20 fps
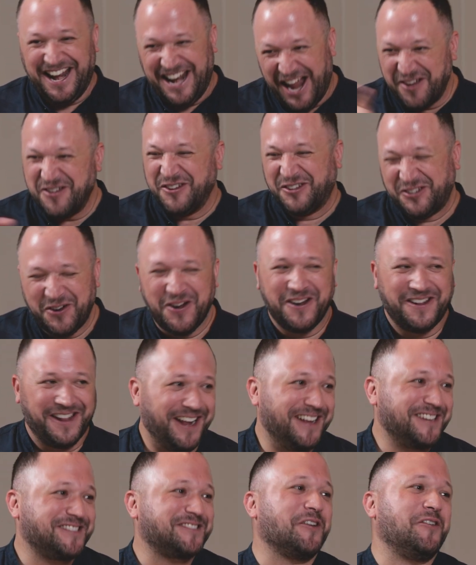And now you're doing
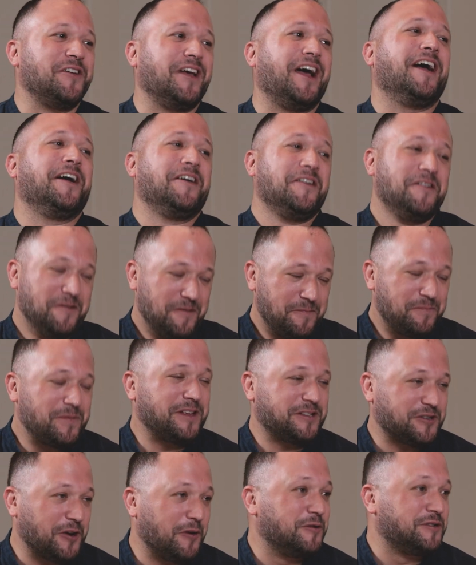this. So yeah.
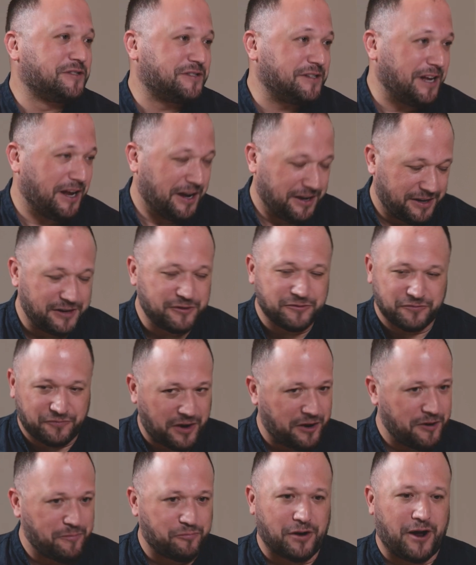So it was, yeah, he was
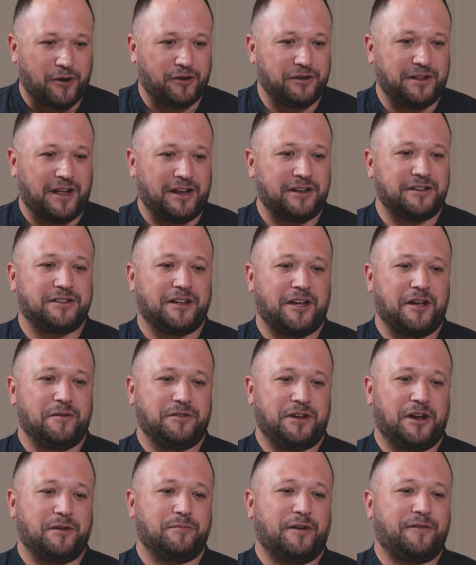very proud, and
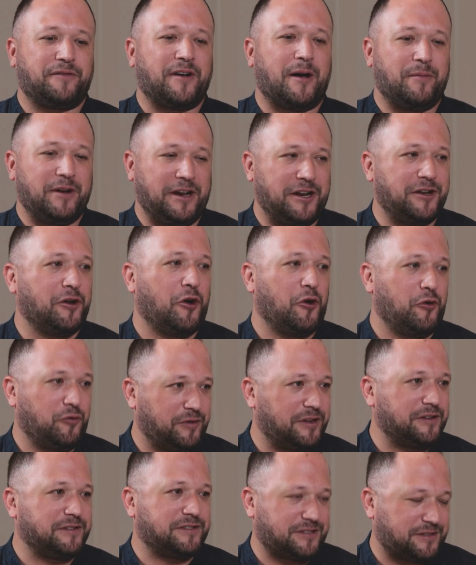you know, my family know
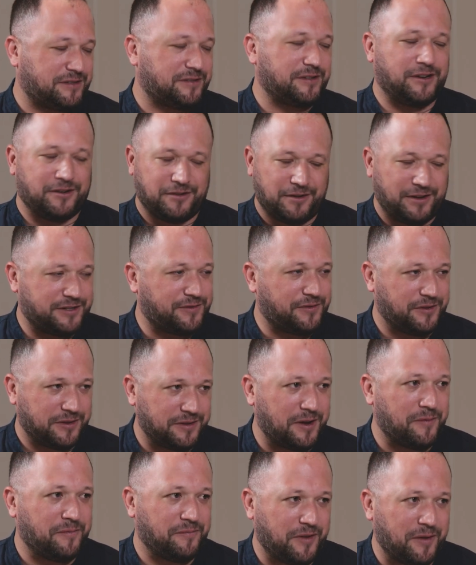it's, you
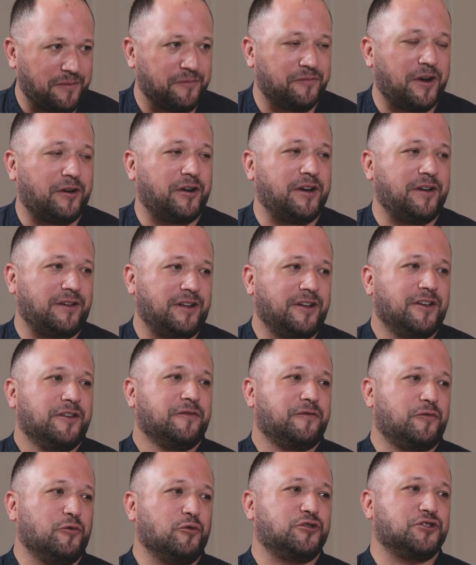know, I'm very
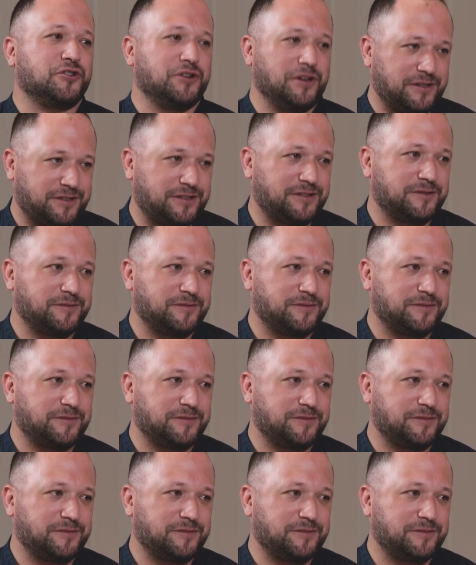fortunate.